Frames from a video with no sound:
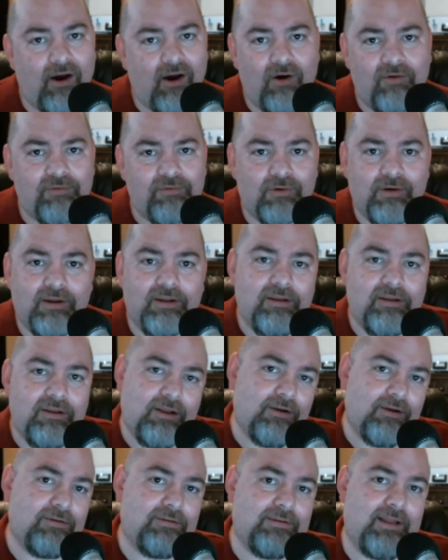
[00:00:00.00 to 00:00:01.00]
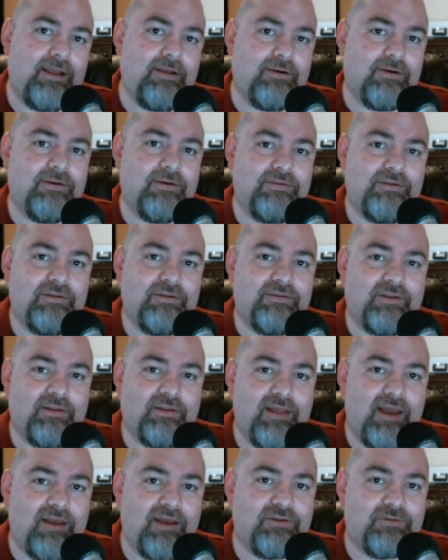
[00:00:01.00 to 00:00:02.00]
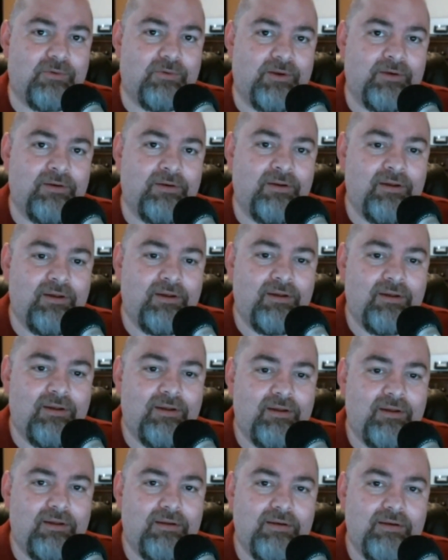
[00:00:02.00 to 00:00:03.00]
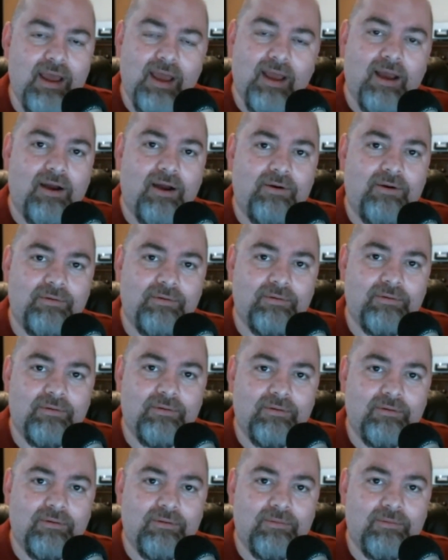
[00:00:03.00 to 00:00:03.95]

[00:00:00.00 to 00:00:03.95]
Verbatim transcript: Over a year later since the last one, now,